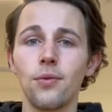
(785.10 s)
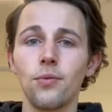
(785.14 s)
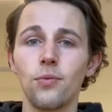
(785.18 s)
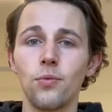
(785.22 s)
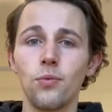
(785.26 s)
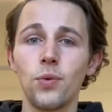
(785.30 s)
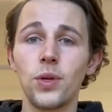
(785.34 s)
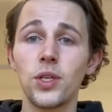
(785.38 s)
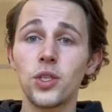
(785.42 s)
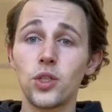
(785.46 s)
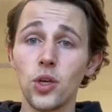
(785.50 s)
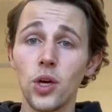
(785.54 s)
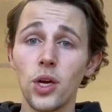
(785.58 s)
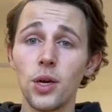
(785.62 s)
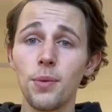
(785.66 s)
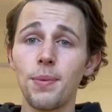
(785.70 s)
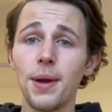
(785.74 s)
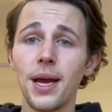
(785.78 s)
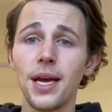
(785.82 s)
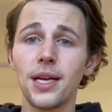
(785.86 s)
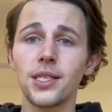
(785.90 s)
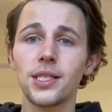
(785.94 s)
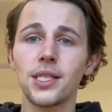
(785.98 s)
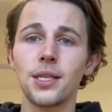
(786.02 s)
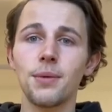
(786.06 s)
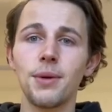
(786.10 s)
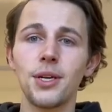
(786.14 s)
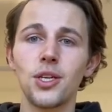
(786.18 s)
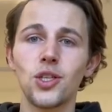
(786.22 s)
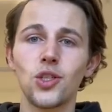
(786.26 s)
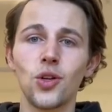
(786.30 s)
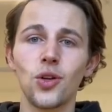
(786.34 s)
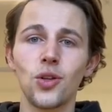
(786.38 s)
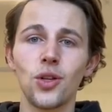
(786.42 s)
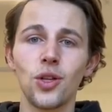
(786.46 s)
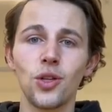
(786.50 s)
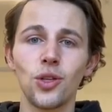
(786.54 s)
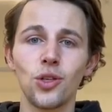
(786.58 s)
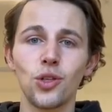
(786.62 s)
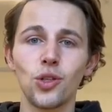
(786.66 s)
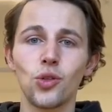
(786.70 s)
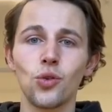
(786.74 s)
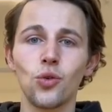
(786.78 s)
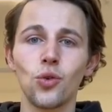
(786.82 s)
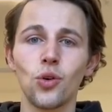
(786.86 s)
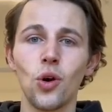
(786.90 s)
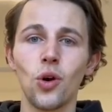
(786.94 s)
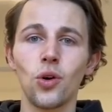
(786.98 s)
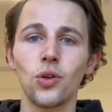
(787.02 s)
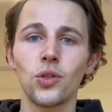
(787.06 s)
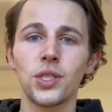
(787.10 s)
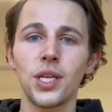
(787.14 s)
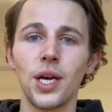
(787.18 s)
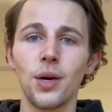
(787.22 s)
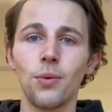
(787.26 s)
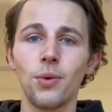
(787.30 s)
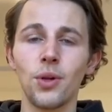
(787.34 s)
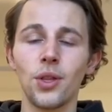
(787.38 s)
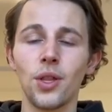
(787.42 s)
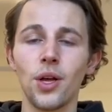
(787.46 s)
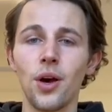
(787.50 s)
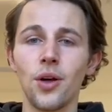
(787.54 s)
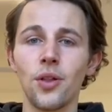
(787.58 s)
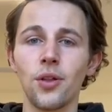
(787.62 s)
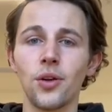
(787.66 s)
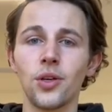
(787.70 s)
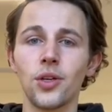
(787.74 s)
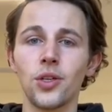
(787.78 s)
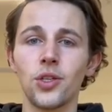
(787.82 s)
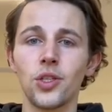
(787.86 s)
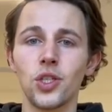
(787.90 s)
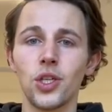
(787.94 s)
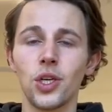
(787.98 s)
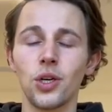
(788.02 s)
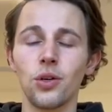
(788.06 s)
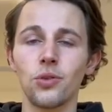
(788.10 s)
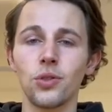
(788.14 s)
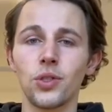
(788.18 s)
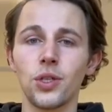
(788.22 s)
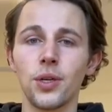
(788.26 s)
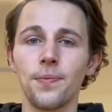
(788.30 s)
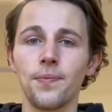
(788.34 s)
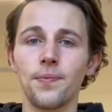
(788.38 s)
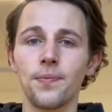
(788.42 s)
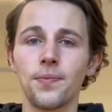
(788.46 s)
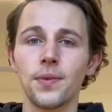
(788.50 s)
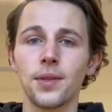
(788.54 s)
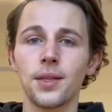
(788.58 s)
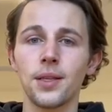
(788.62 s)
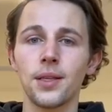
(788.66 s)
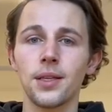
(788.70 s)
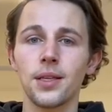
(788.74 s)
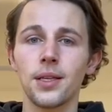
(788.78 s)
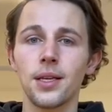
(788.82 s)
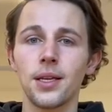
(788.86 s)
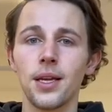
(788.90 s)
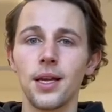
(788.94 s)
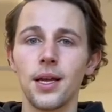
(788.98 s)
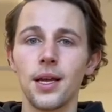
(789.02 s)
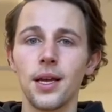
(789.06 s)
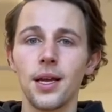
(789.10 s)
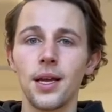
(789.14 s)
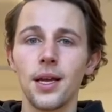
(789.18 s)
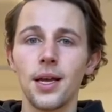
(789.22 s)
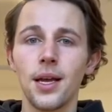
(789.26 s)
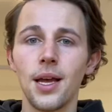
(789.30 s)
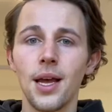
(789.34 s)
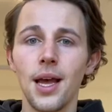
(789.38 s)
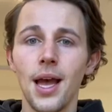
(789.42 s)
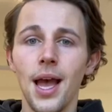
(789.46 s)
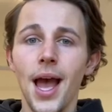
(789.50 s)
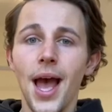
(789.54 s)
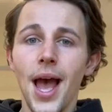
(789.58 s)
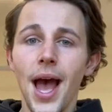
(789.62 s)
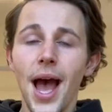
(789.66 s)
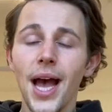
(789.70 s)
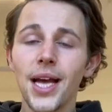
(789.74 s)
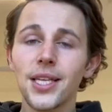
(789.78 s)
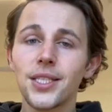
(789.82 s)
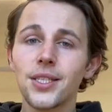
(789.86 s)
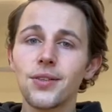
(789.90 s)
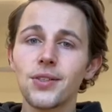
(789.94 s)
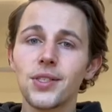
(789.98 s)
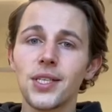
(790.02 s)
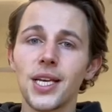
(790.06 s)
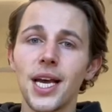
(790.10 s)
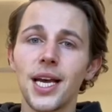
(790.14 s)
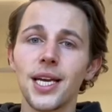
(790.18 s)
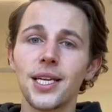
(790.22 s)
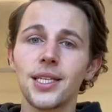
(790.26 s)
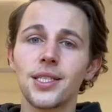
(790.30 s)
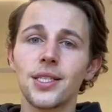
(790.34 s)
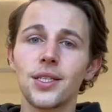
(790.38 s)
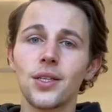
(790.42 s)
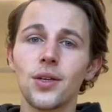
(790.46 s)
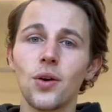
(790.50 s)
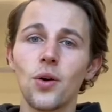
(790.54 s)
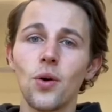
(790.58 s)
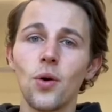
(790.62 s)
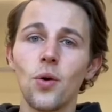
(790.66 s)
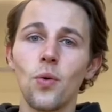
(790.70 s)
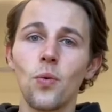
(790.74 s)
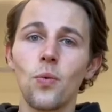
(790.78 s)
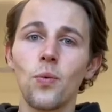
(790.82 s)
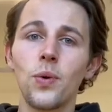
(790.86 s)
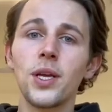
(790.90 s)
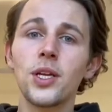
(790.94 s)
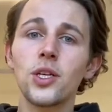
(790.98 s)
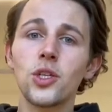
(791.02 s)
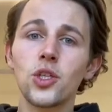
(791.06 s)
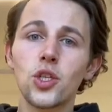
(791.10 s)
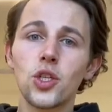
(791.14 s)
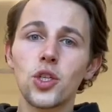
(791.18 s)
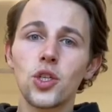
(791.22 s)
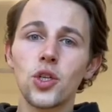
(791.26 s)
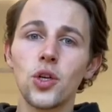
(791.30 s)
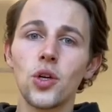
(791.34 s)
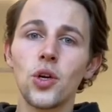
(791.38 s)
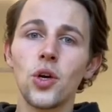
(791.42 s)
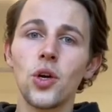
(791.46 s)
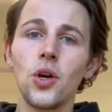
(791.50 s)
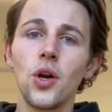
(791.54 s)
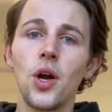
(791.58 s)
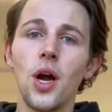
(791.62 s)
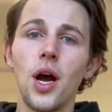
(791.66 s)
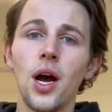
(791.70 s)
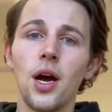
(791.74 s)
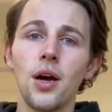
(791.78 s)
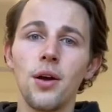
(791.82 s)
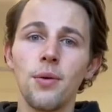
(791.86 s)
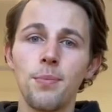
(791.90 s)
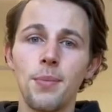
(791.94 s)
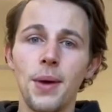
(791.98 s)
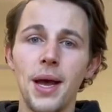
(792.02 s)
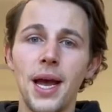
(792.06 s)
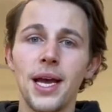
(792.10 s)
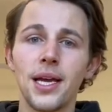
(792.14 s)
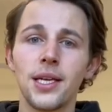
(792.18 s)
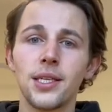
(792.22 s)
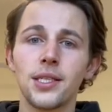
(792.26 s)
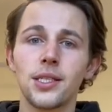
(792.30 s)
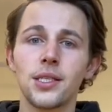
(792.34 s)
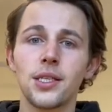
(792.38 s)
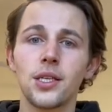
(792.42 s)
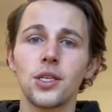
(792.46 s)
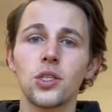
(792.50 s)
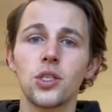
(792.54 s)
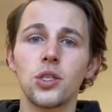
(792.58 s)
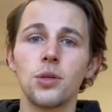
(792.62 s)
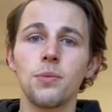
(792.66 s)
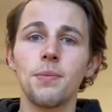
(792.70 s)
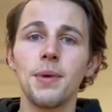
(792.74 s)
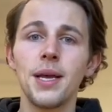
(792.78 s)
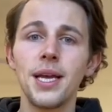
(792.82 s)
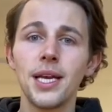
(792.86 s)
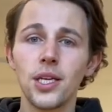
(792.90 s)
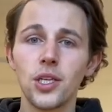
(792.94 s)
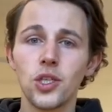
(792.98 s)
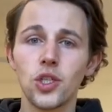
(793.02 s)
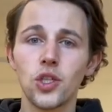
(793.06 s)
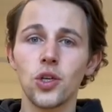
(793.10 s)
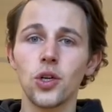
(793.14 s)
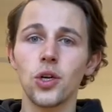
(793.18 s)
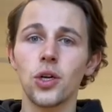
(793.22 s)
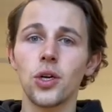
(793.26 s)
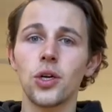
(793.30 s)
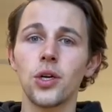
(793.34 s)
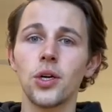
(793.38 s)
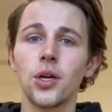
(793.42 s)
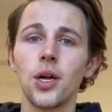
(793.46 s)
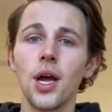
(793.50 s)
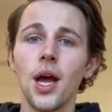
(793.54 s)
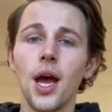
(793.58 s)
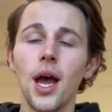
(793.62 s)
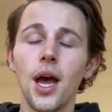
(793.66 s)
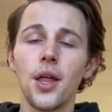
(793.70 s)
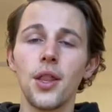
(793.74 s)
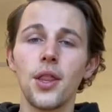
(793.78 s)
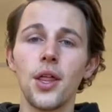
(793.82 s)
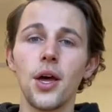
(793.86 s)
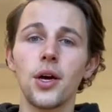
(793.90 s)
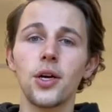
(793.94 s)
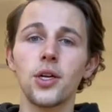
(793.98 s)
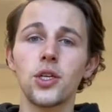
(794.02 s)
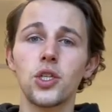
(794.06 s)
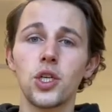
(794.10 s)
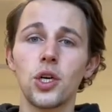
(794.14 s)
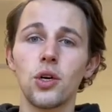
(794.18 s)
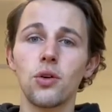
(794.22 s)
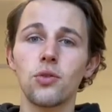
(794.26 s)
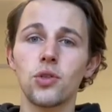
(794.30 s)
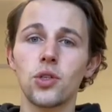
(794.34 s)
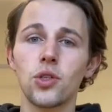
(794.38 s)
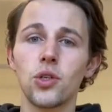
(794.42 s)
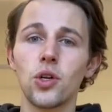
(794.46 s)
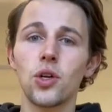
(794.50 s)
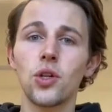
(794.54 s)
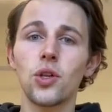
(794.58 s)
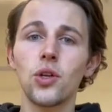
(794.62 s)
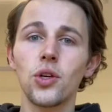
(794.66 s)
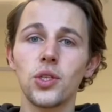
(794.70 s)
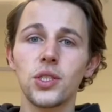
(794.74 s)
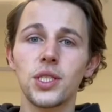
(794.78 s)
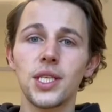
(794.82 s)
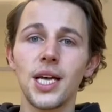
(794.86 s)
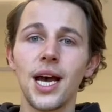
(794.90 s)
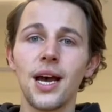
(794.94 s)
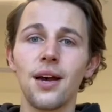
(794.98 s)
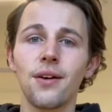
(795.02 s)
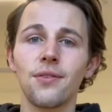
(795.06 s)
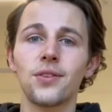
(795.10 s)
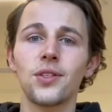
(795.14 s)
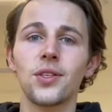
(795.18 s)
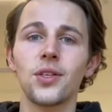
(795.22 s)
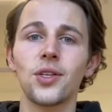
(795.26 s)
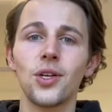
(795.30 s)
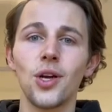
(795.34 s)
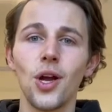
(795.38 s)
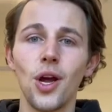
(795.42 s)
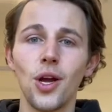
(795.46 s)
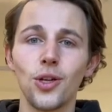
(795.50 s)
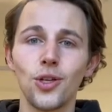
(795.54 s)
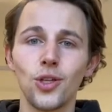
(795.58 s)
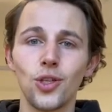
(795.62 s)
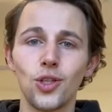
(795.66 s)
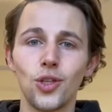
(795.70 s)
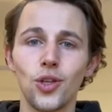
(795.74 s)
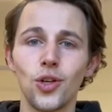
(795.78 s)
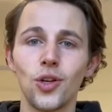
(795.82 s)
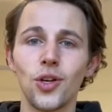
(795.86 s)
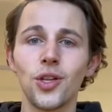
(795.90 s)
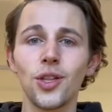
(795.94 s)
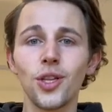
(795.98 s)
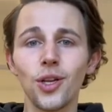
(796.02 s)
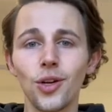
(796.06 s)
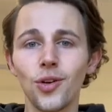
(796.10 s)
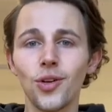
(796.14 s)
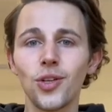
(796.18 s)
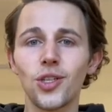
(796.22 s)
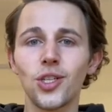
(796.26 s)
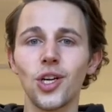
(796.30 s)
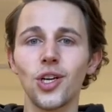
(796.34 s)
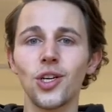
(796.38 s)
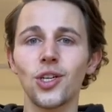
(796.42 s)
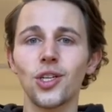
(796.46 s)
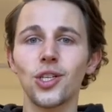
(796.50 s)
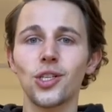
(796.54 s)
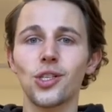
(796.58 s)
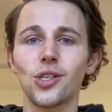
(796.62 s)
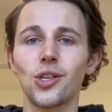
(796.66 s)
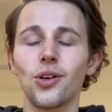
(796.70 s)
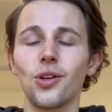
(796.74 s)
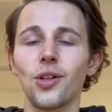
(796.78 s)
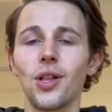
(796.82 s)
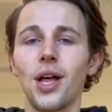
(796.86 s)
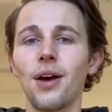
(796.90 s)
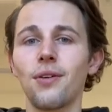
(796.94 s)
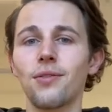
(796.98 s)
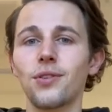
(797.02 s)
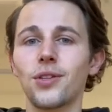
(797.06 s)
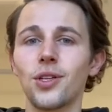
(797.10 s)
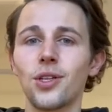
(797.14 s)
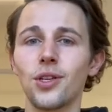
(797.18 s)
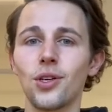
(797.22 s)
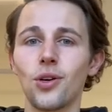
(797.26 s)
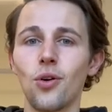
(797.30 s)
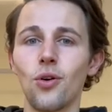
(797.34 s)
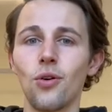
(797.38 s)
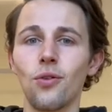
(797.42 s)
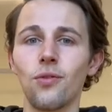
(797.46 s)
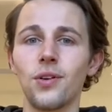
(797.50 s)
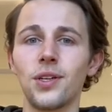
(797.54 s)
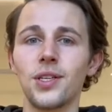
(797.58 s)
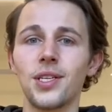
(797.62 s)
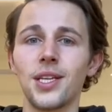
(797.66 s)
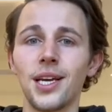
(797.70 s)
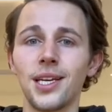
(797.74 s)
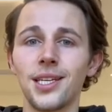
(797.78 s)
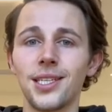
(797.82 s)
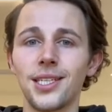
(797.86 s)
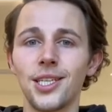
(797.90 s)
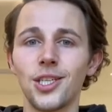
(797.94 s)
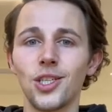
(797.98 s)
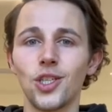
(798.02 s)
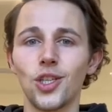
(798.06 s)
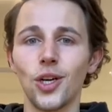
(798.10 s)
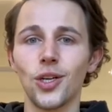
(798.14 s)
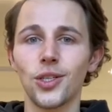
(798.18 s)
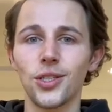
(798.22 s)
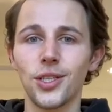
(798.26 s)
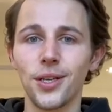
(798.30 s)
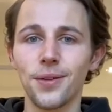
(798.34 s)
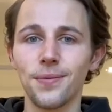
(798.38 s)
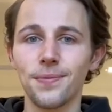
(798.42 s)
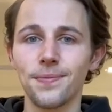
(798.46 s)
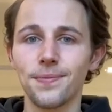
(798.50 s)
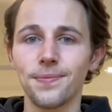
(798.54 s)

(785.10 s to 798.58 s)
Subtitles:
We do our best to make sure that there's no contact with other children. As I said, we ensure our best to make sure that our children are looked after during their return to school after the COVID-19 shutdown.